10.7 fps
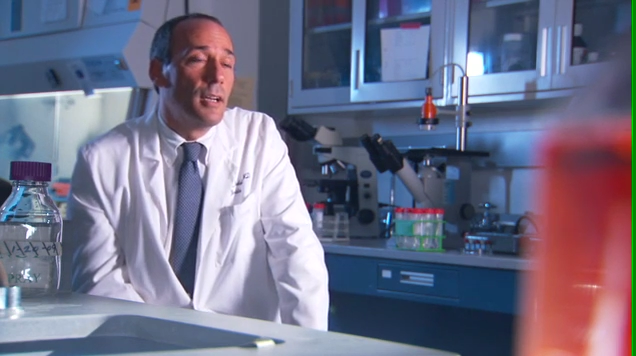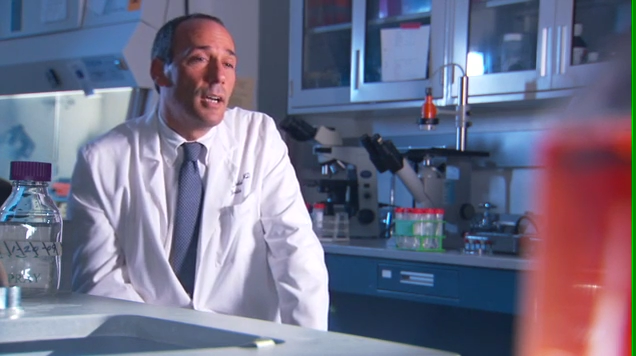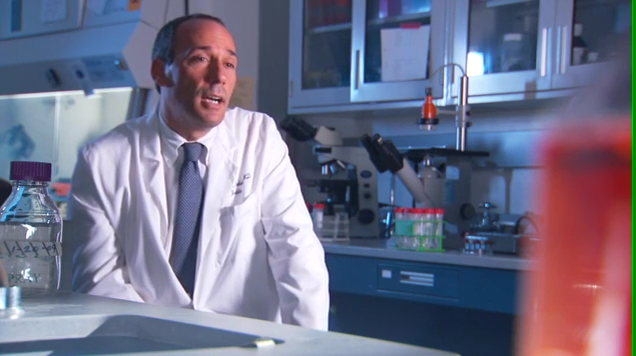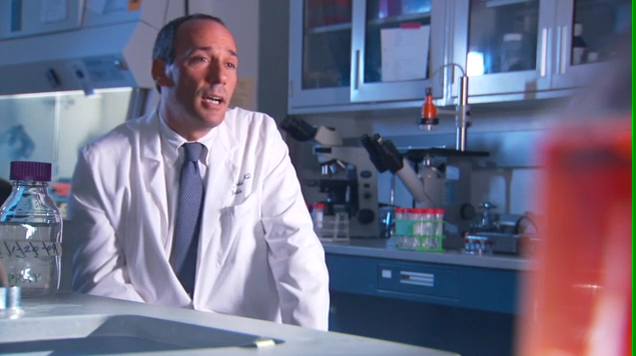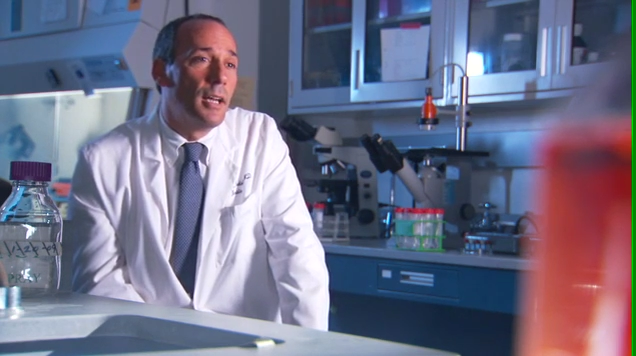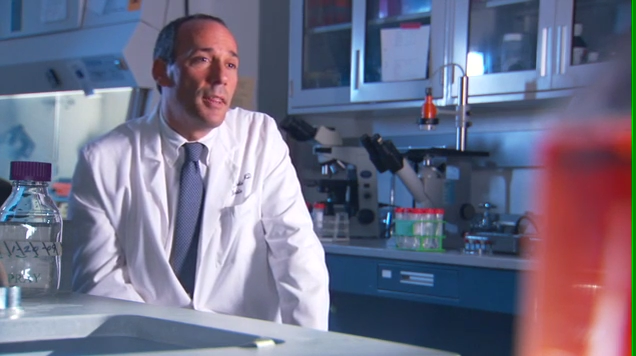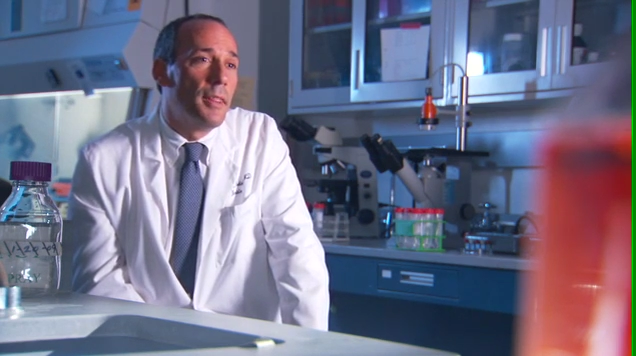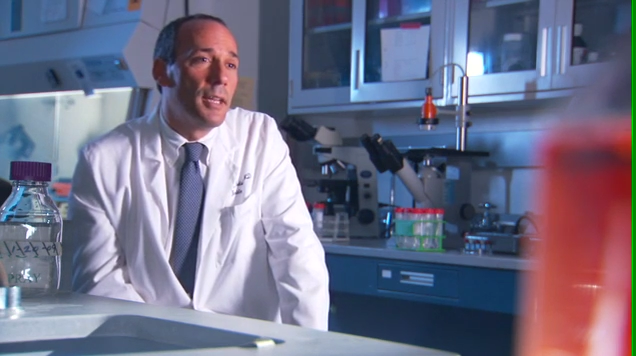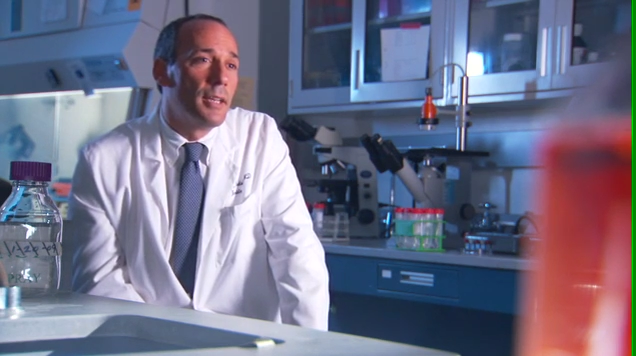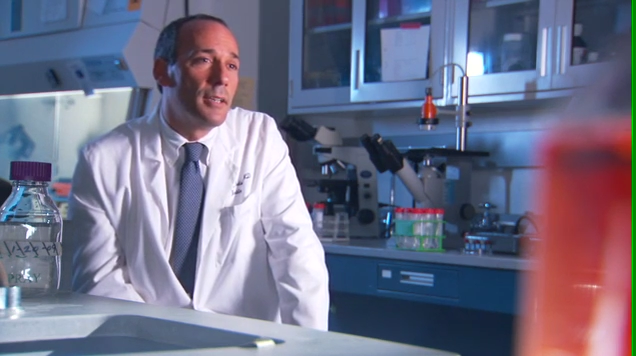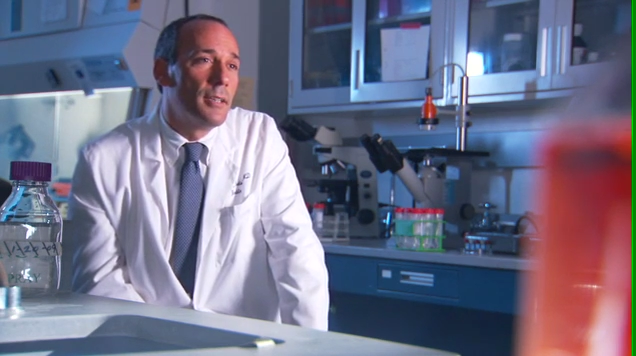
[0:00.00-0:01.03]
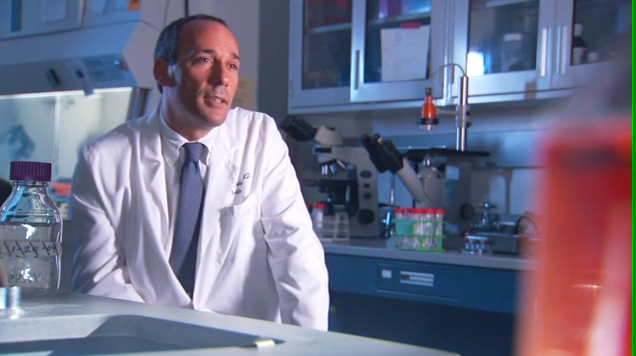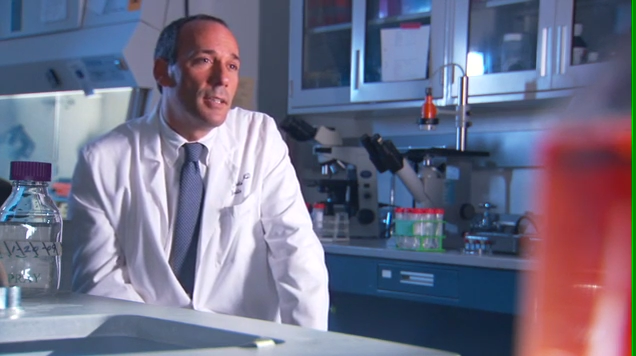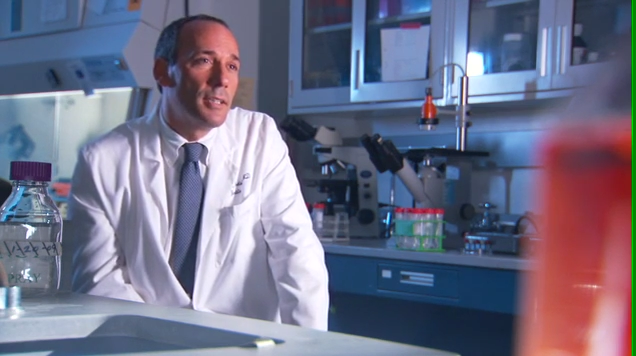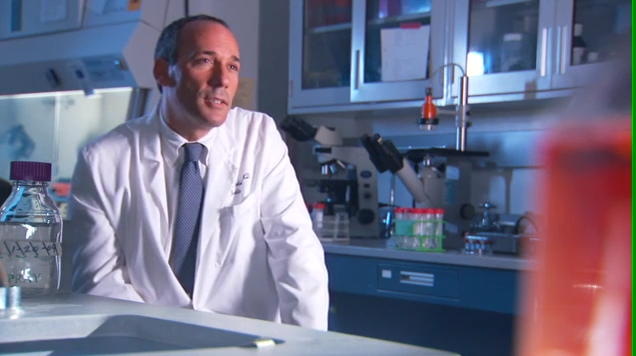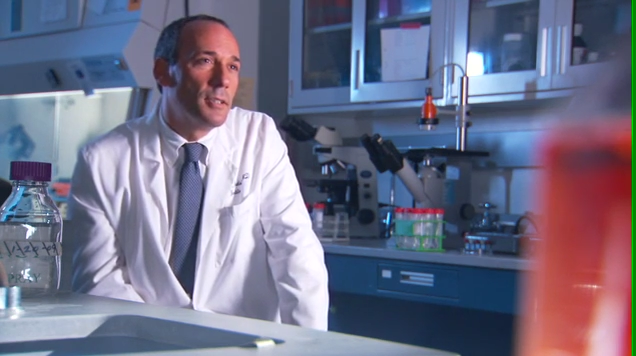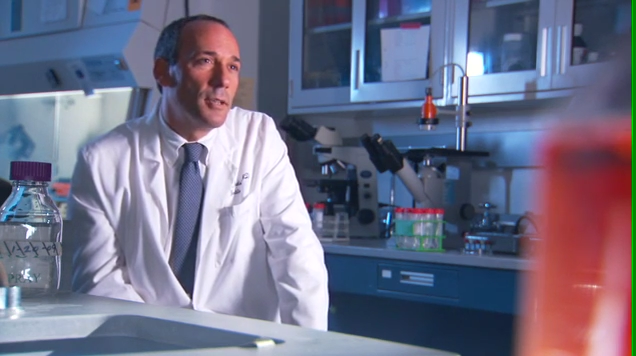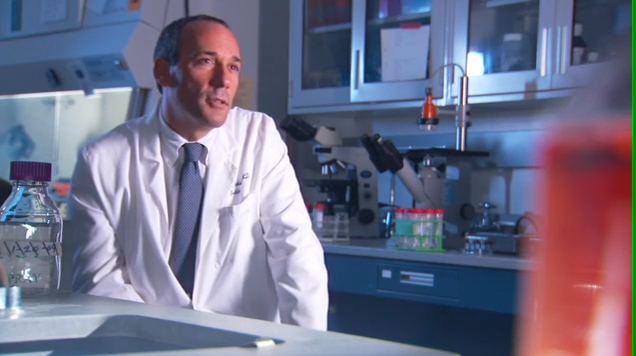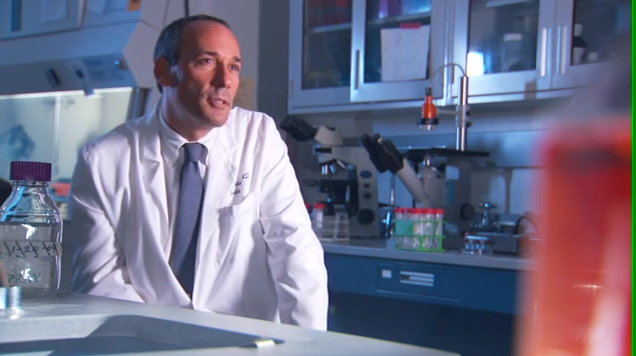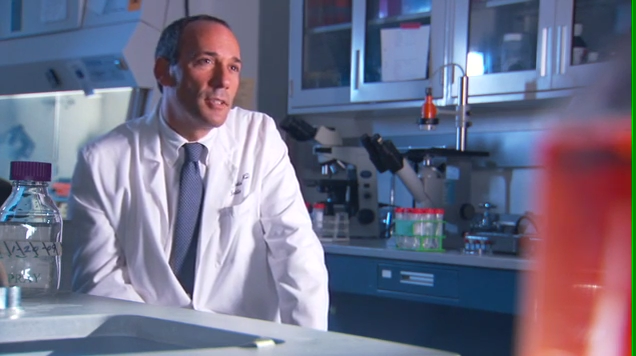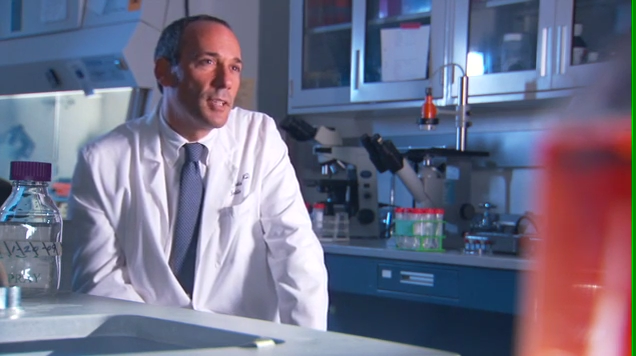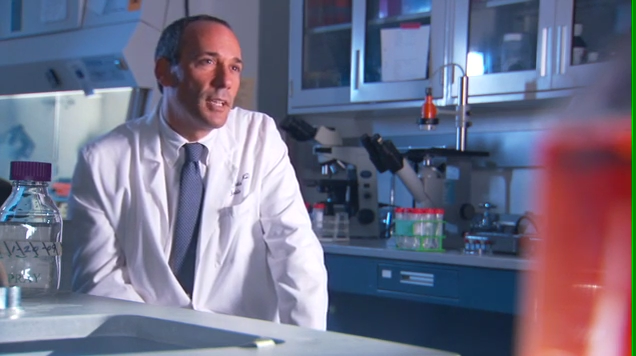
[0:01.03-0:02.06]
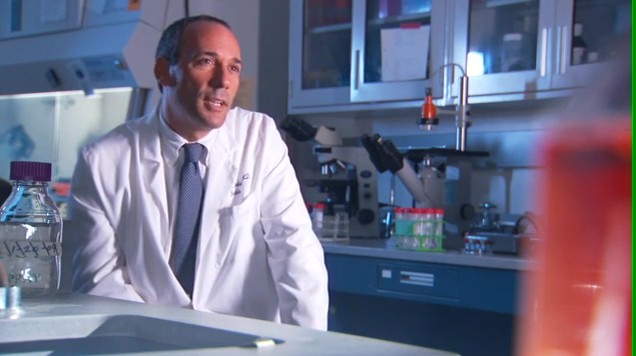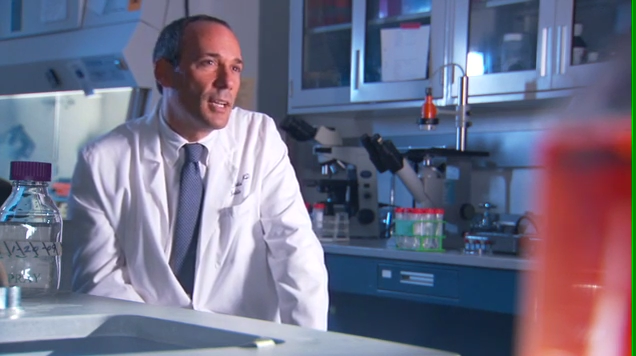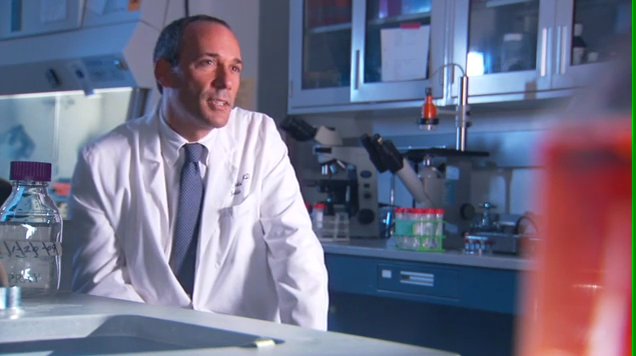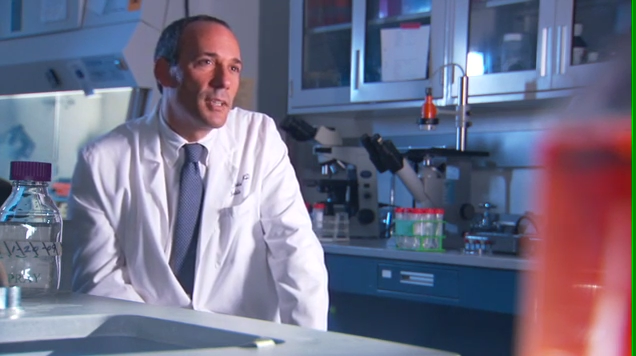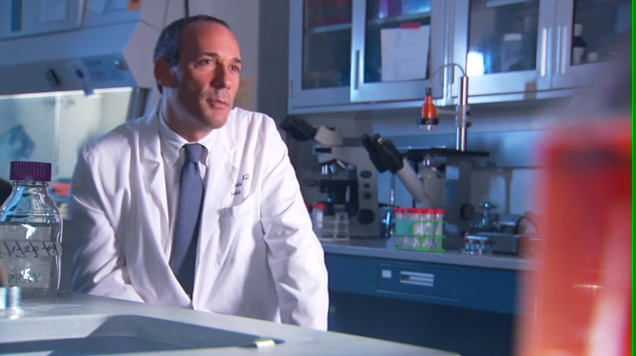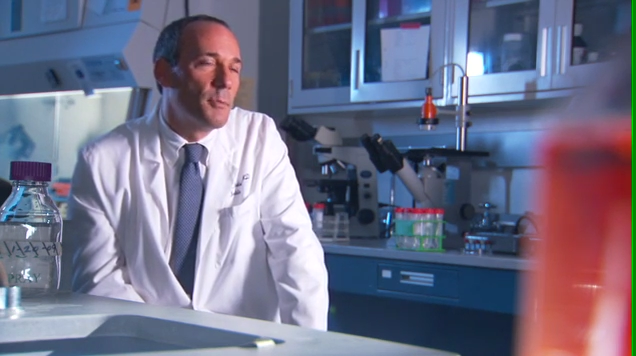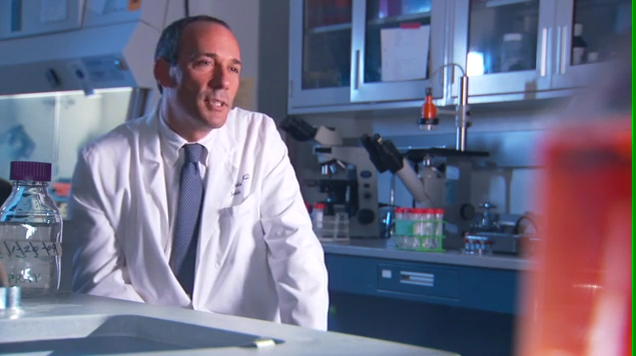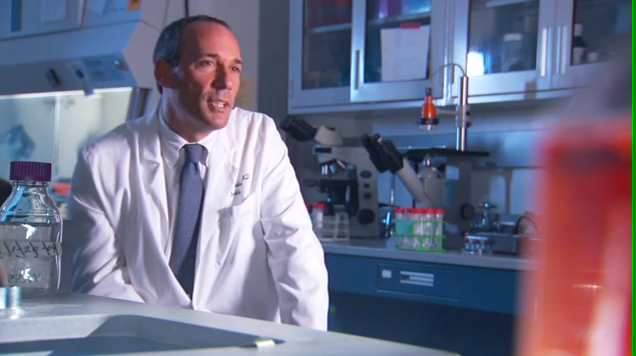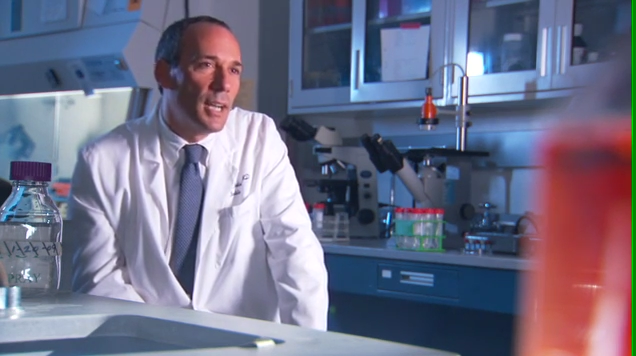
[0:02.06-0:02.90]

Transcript: uh, that this dose of cytoxan was